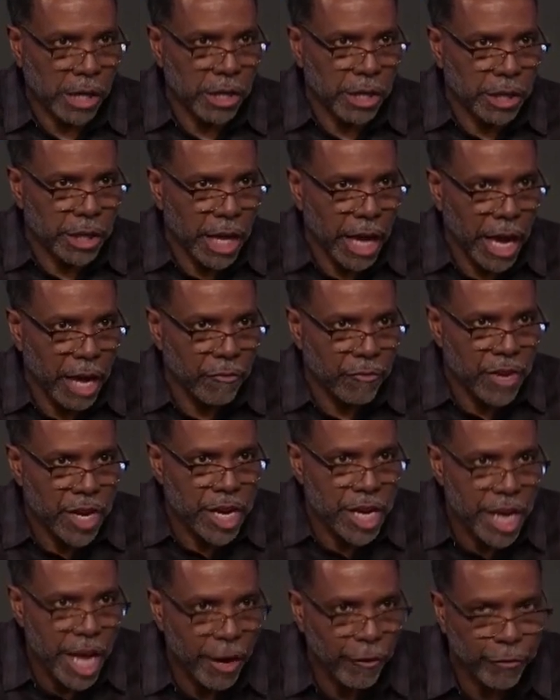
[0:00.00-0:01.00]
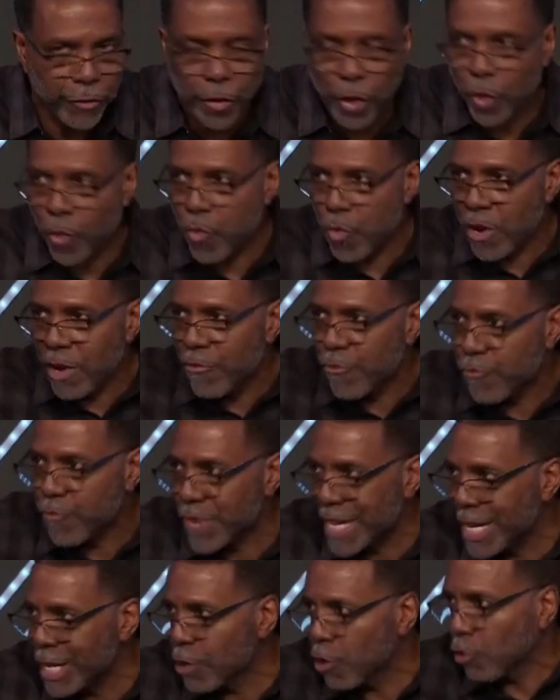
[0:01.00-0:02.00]
could have never
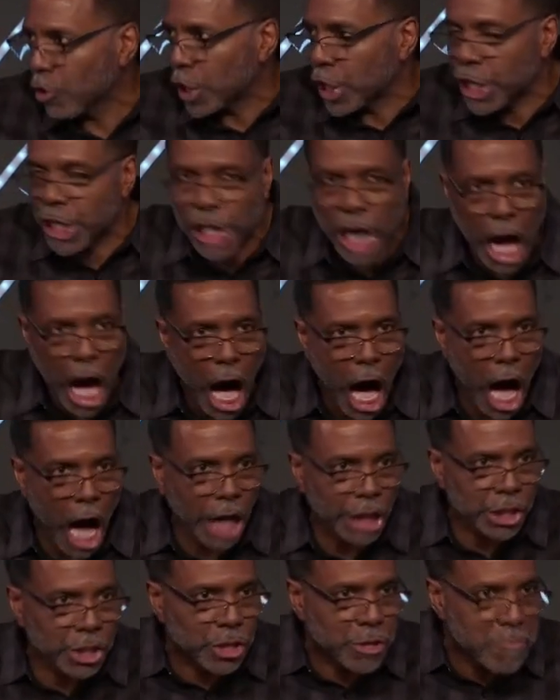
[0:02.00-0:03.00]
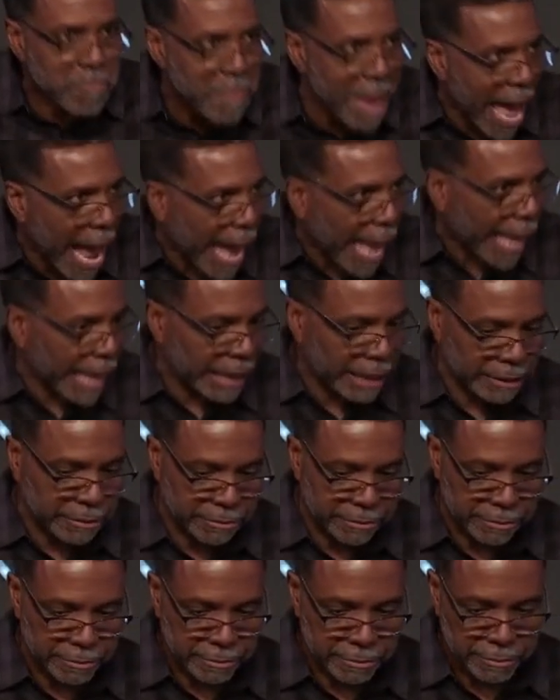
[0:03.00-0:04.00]
revealed God to man.
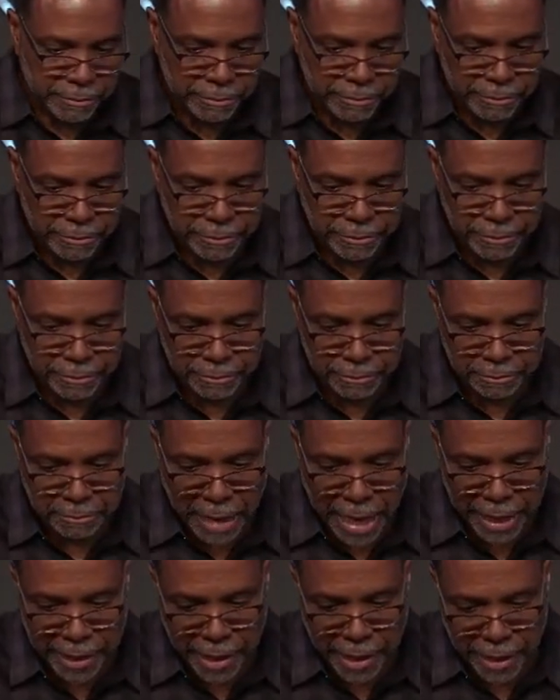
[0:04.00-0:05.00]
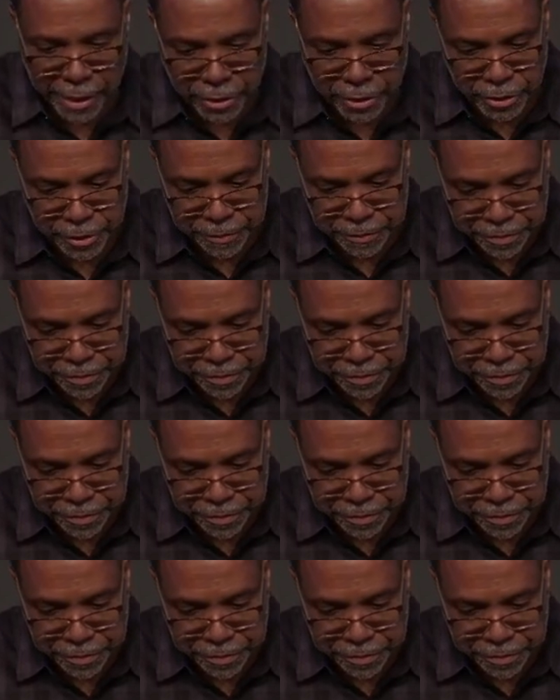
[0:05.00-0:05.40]
My gosh.